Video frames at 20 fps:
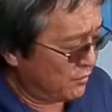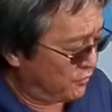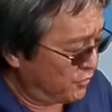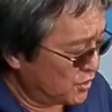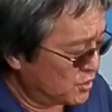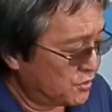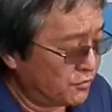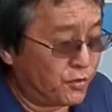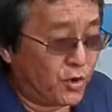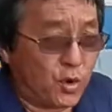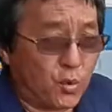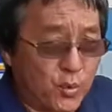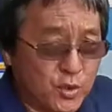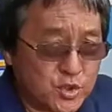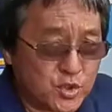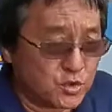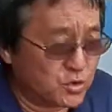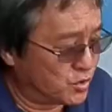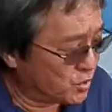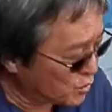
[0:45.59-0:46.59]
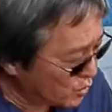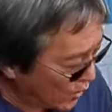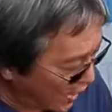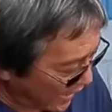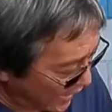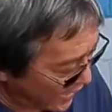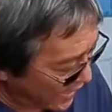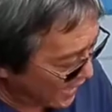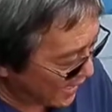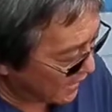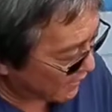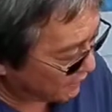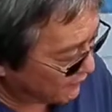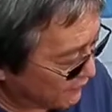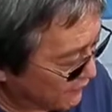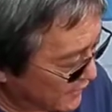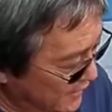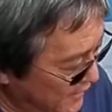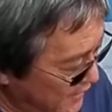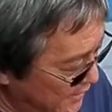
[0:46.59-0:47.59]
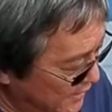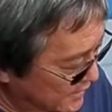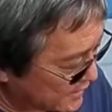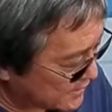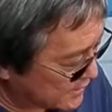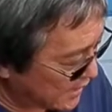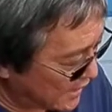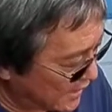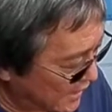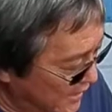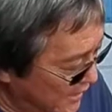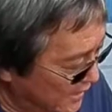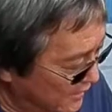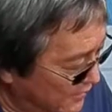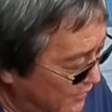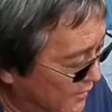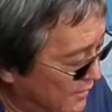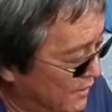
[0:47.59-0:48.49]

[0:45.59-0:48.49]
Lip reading: First of all, what you do have is a